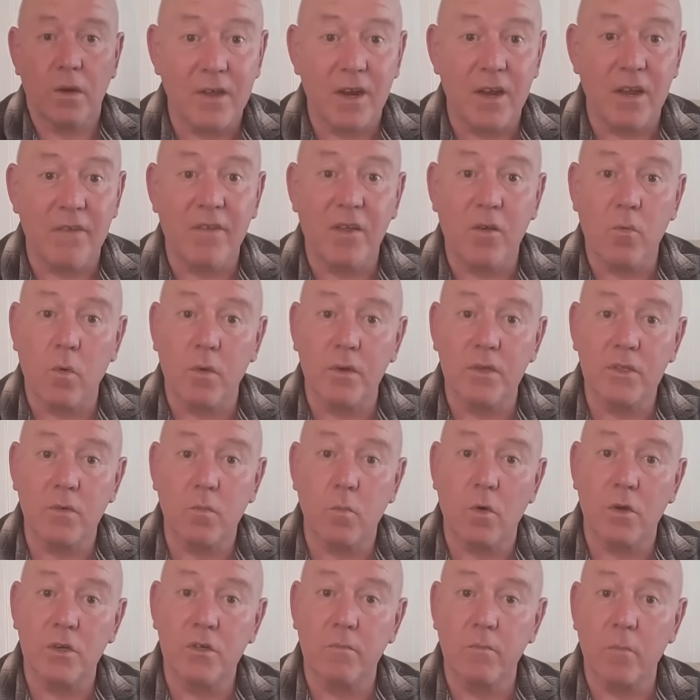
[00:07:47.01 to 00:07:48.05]
and if you want to
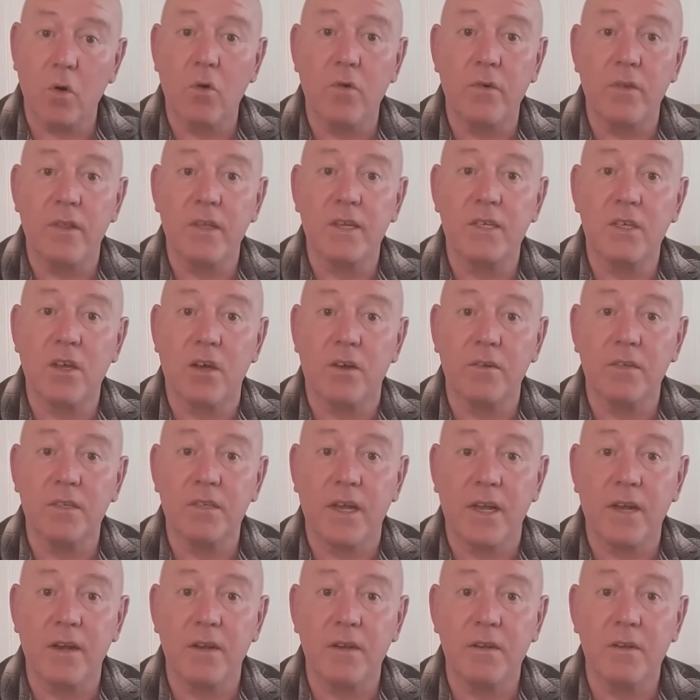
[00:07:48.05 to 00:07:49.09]
watch more of this
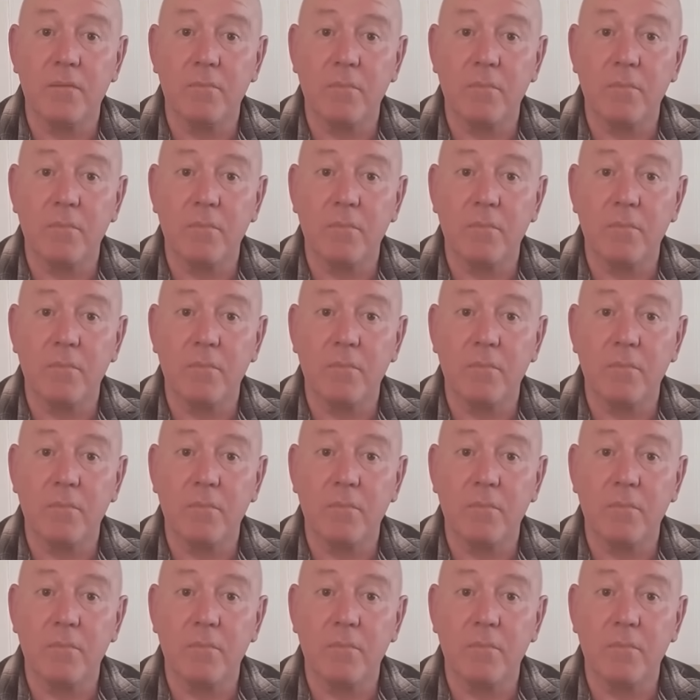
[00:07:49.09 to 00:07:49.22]
content,